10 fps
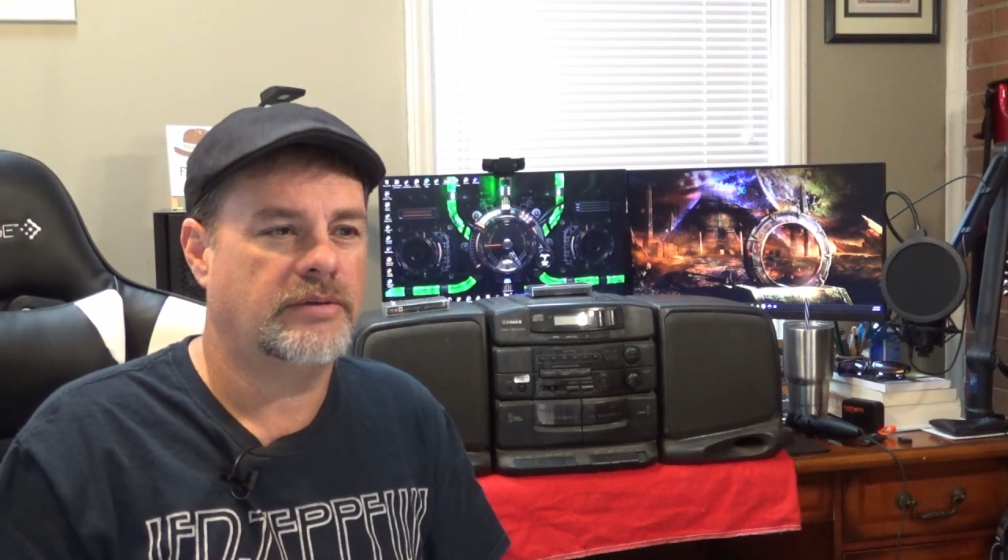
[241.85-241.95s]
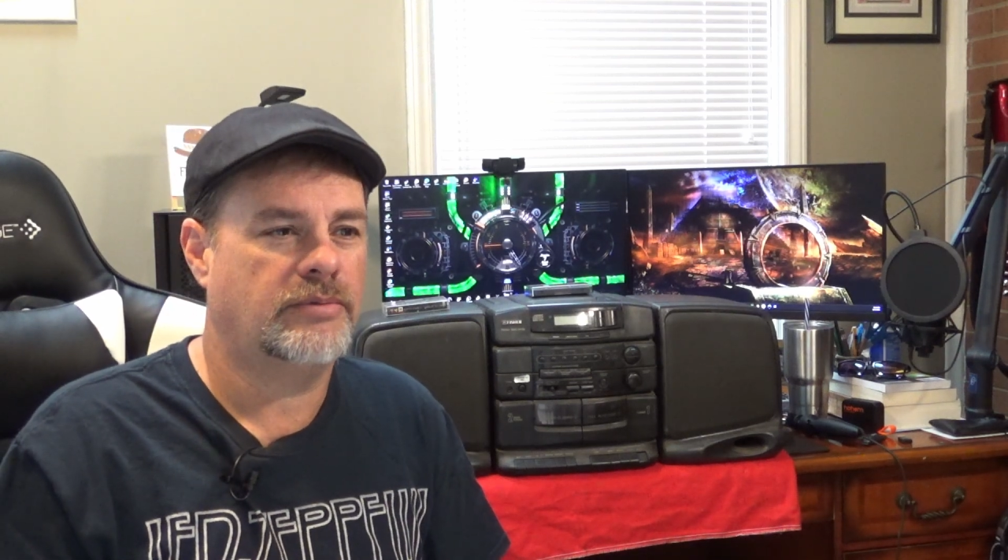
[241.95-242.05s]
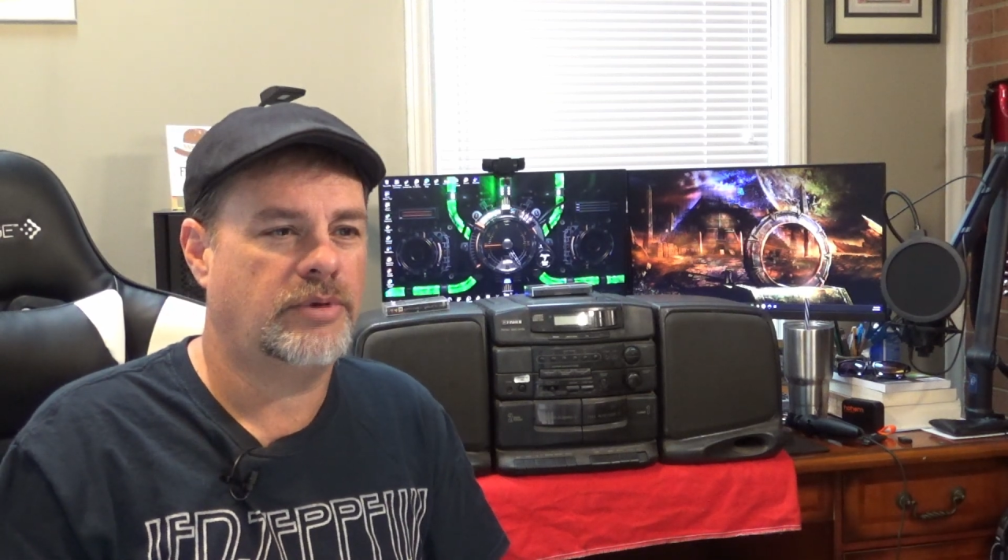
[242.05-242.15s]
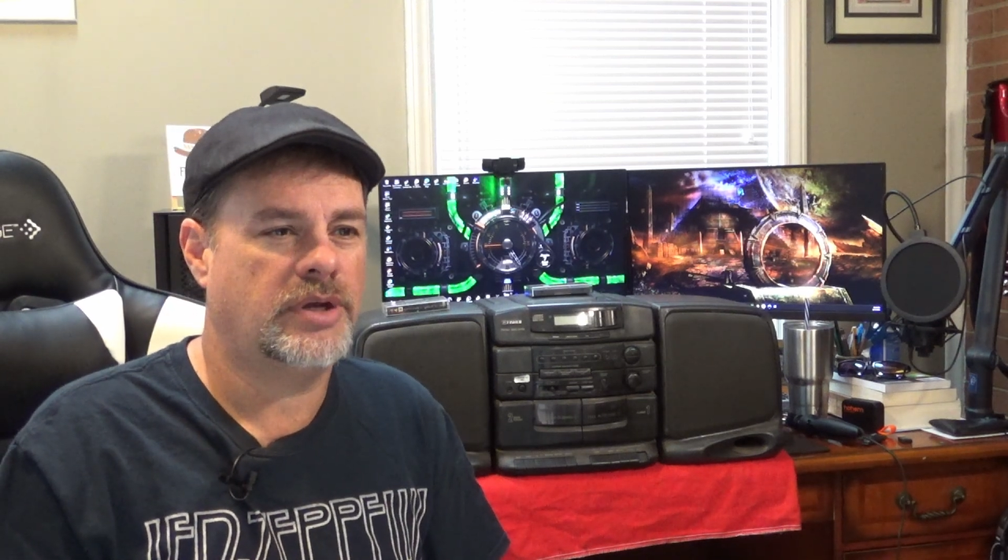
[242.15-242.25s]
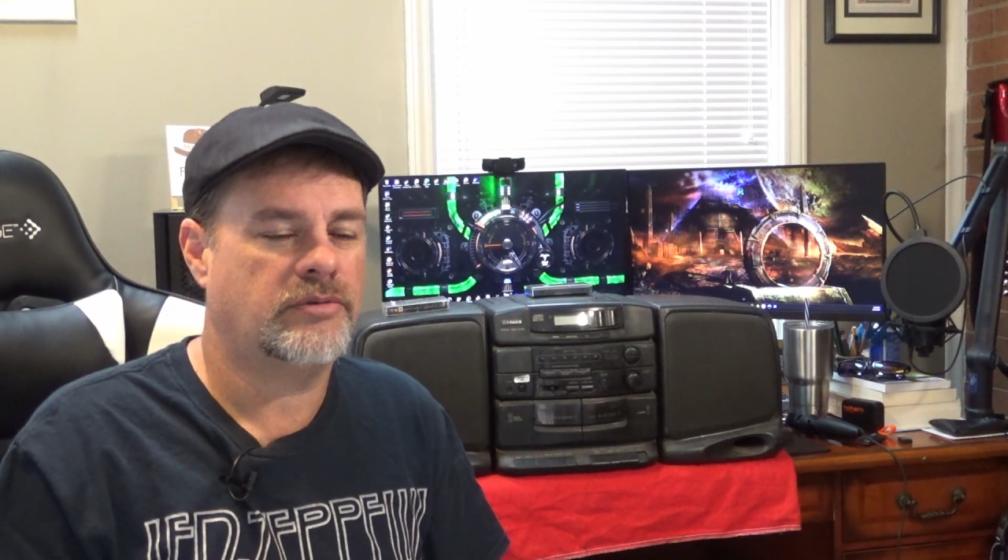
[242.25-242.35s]

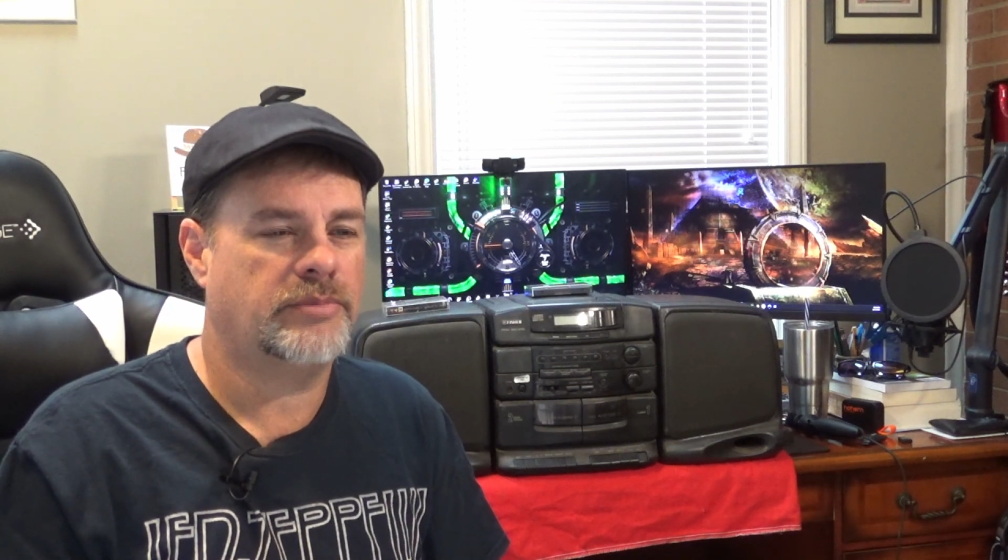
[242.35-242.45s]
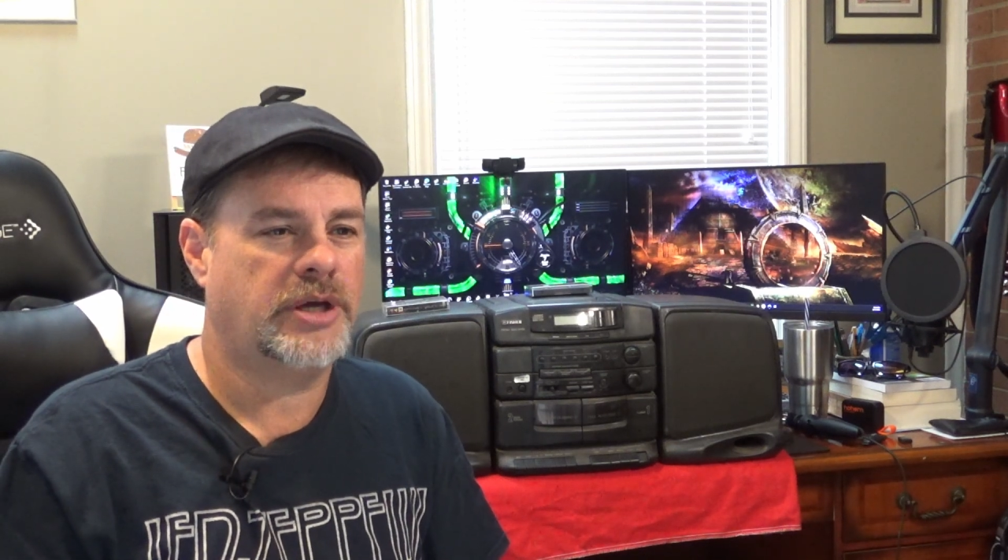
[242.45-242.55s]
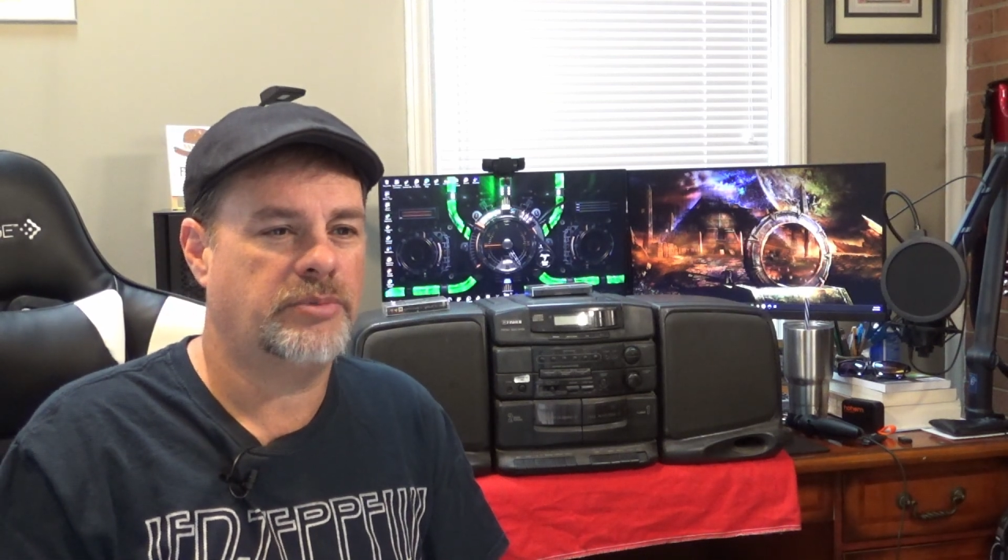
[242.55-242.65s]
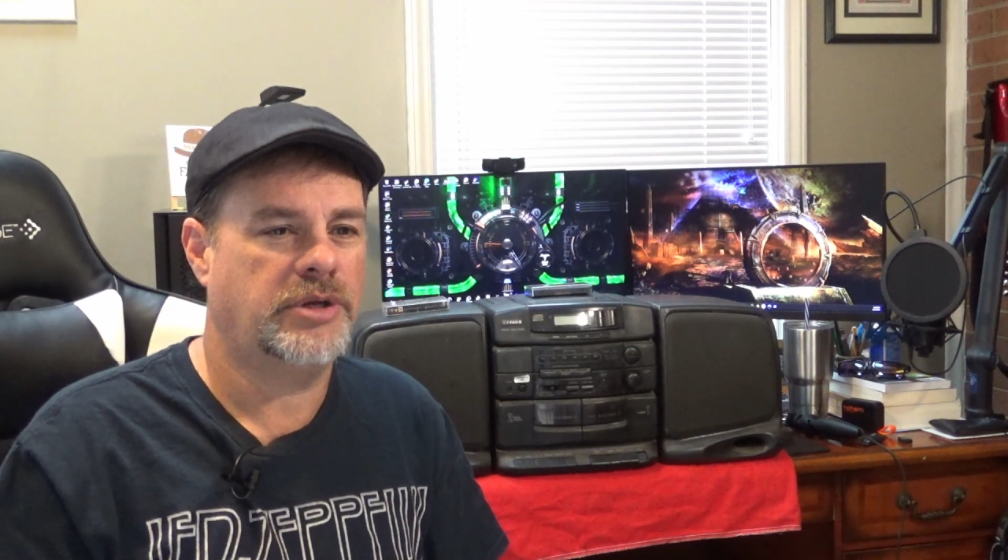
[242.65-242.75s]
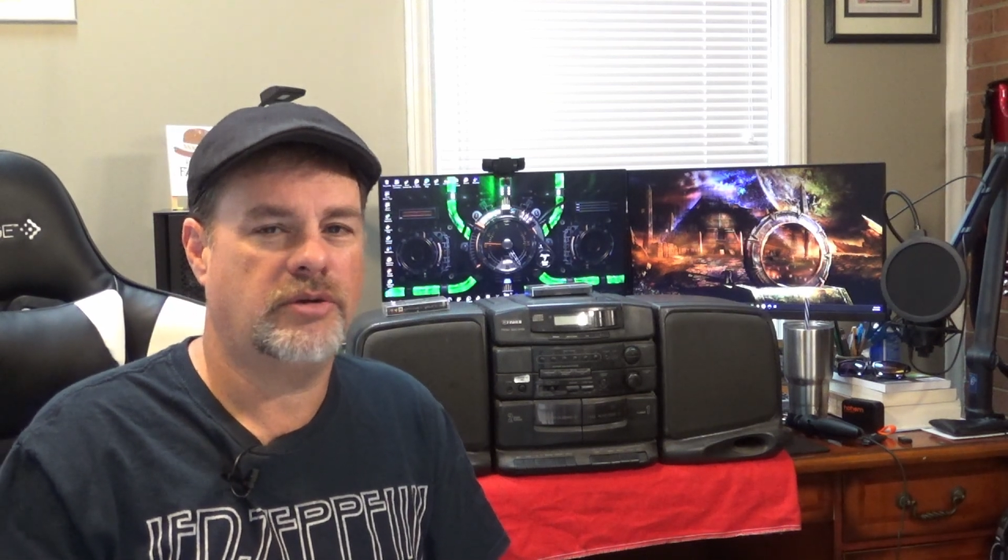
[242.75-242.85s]
one of them might
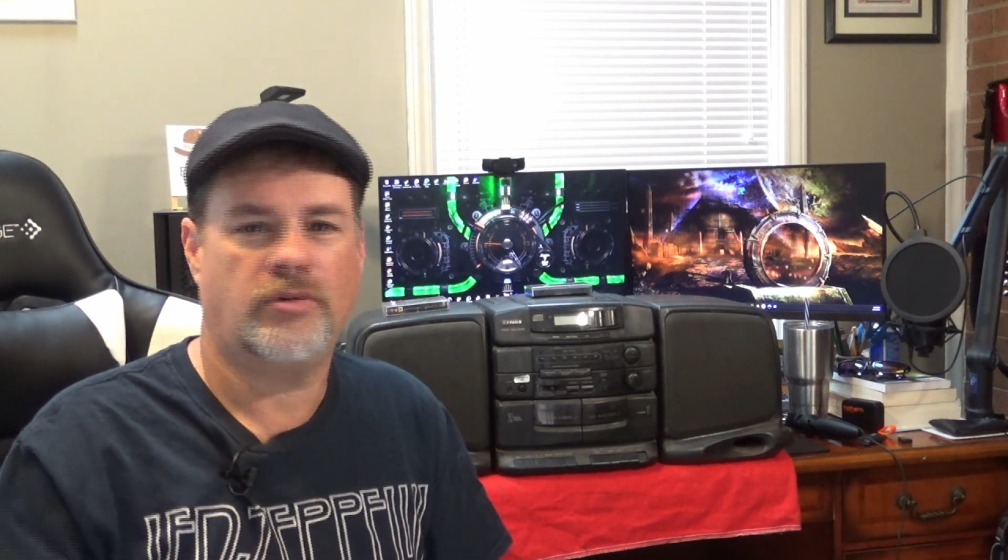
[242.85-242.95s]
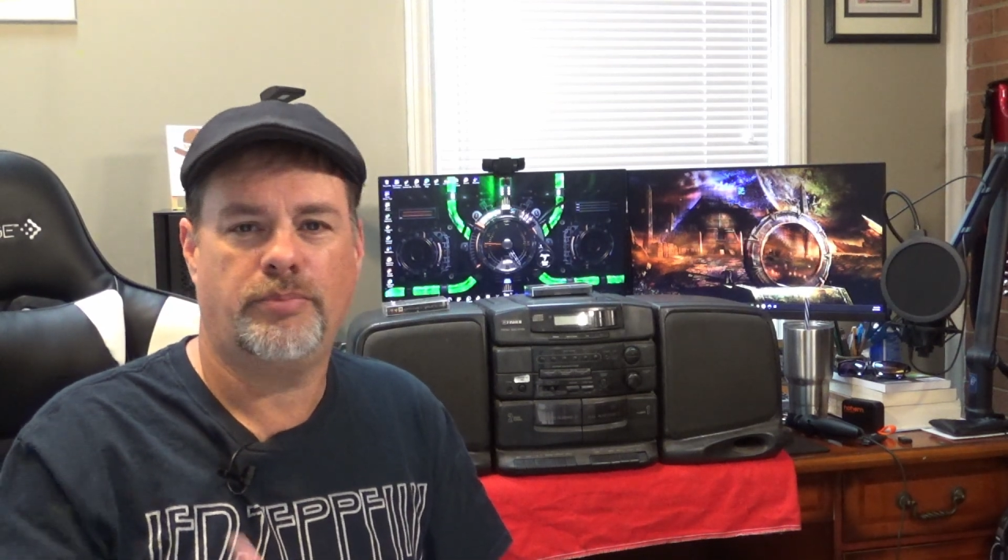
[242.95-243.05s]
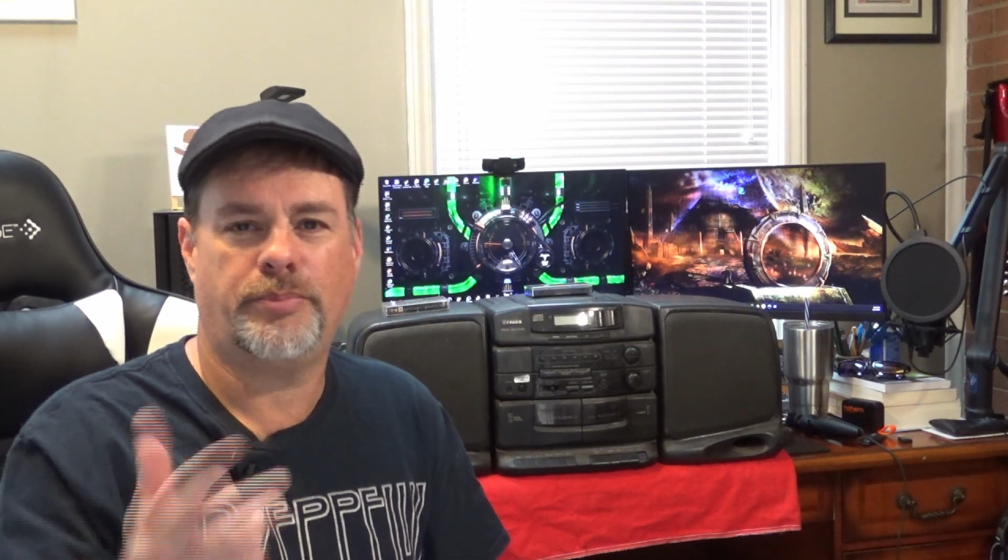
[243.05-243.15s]
have been old